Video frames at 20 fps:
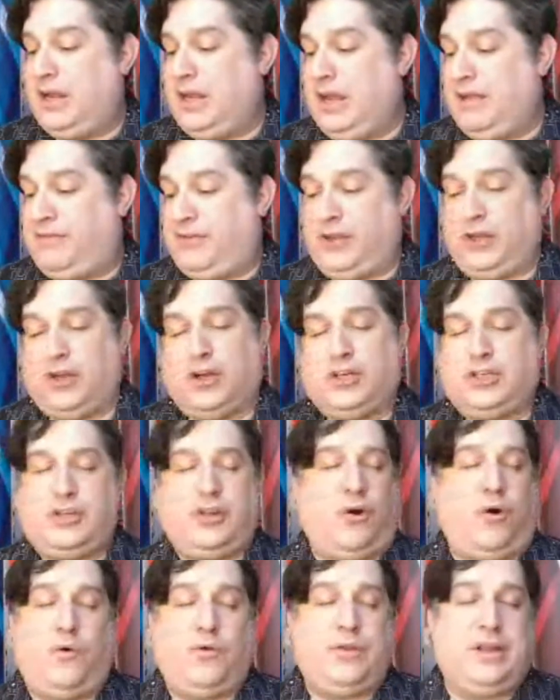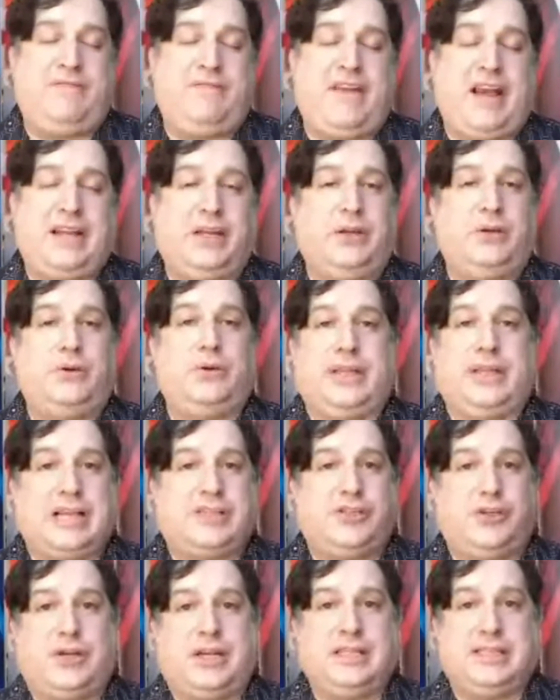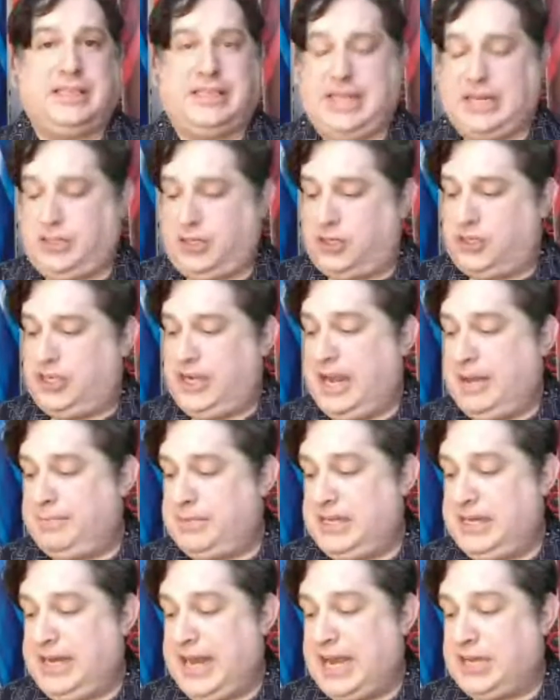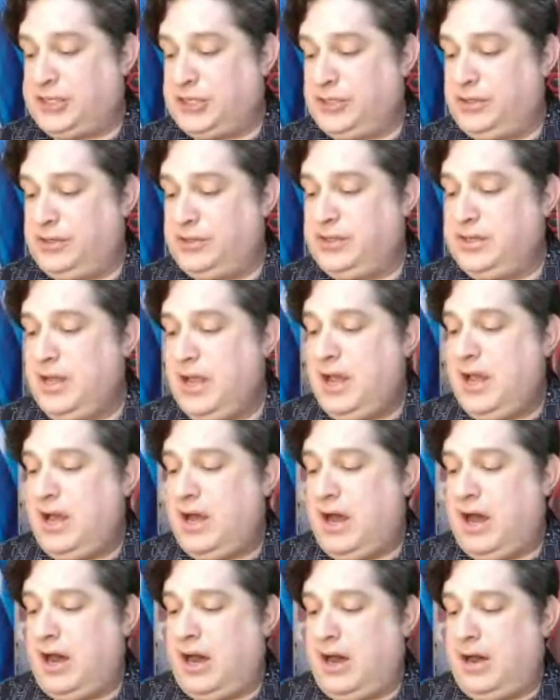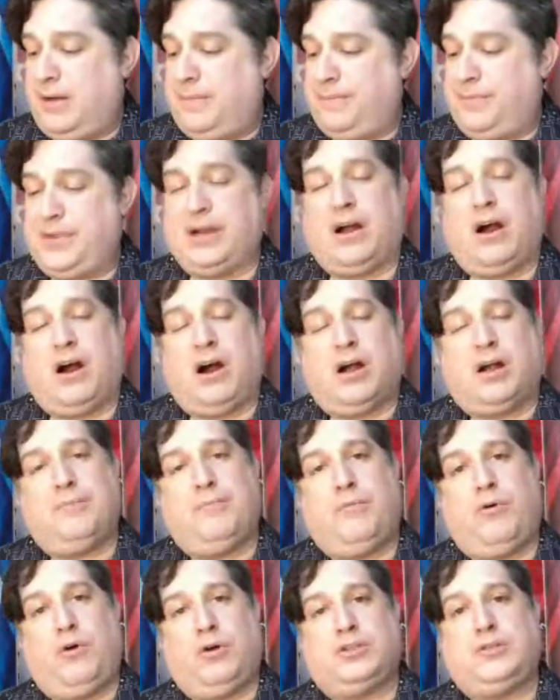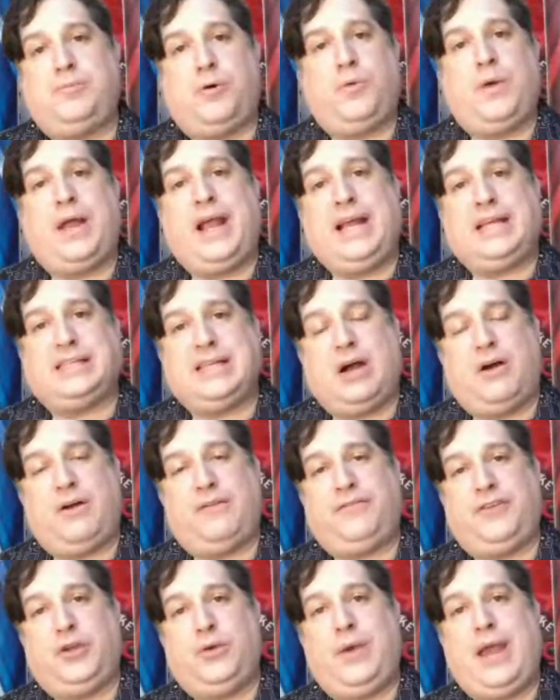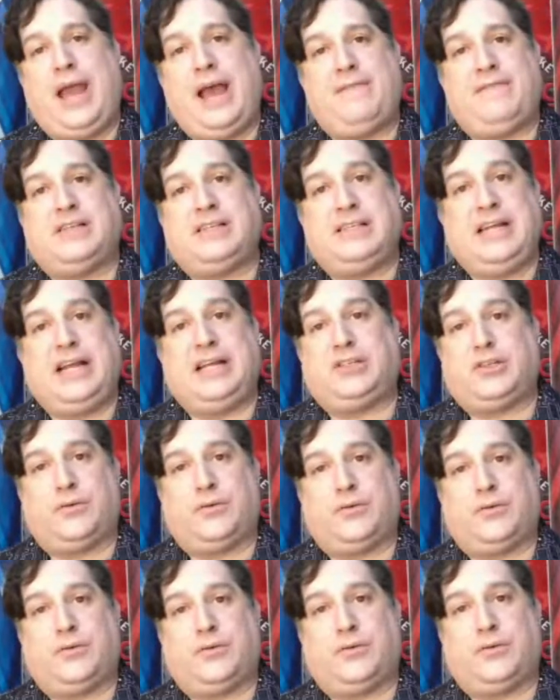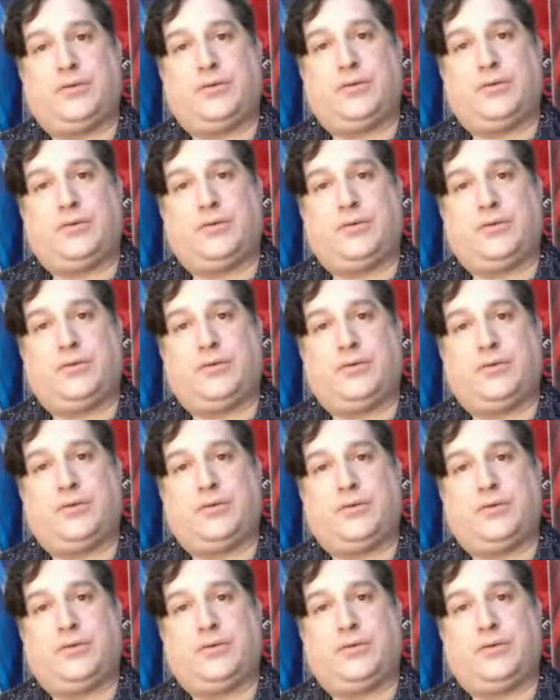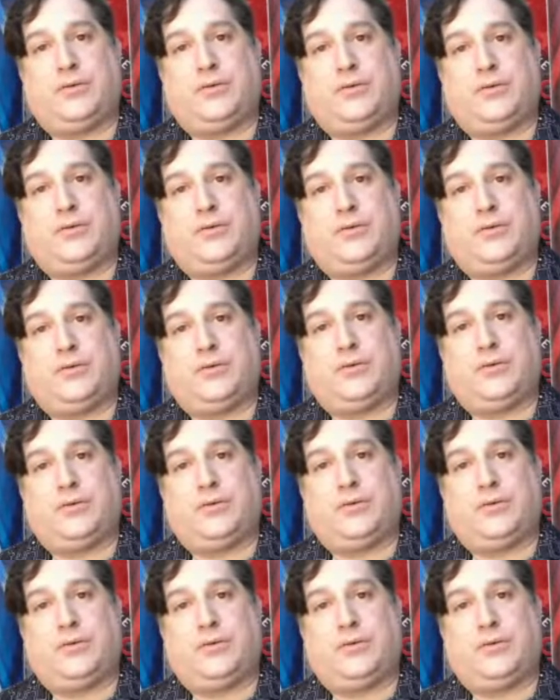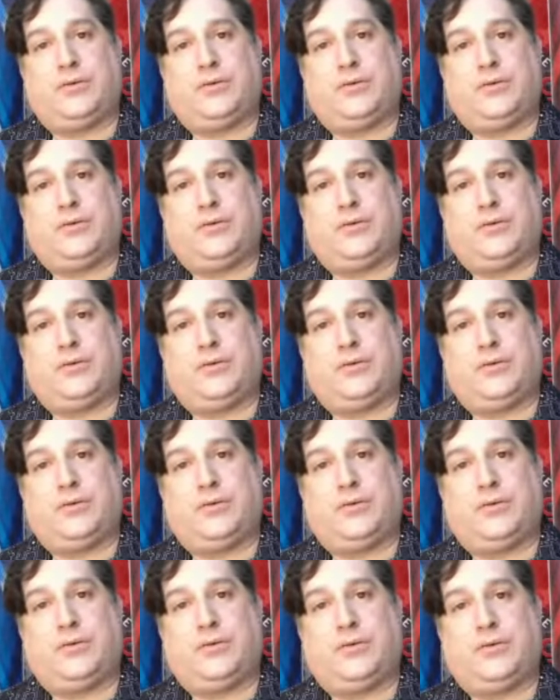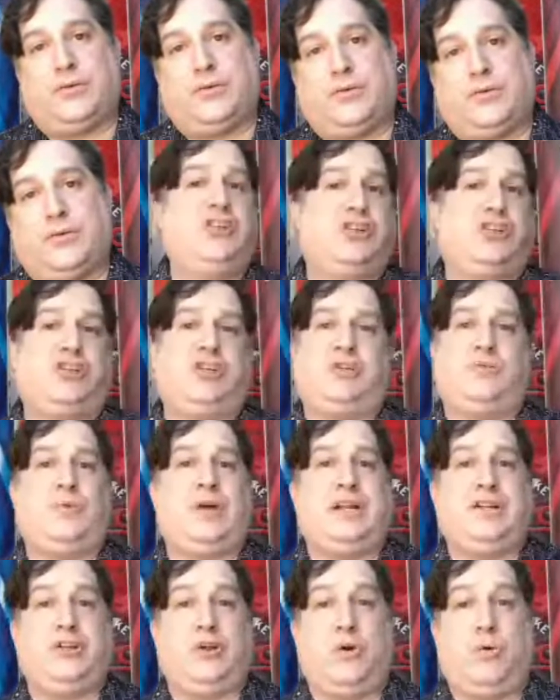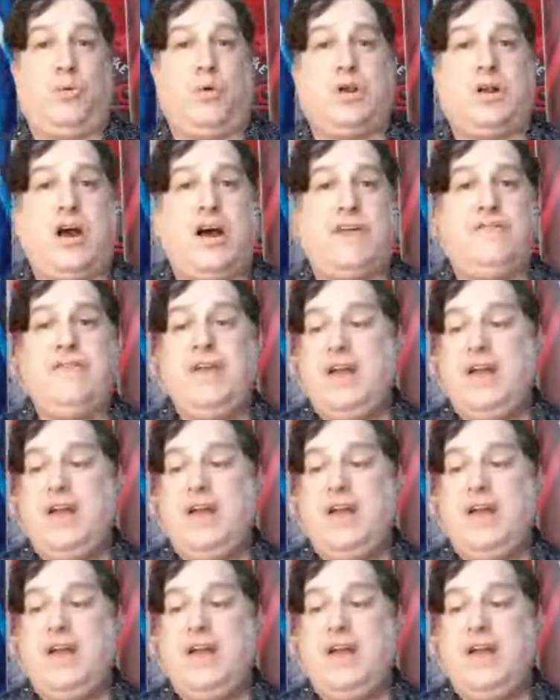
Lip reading: if you're the only venue, yes, you can send your champ to nationals. There are multiple ways. Now, if you have a state director and you have a venue and you don't want to do a multi-week and you just want to do a one-off,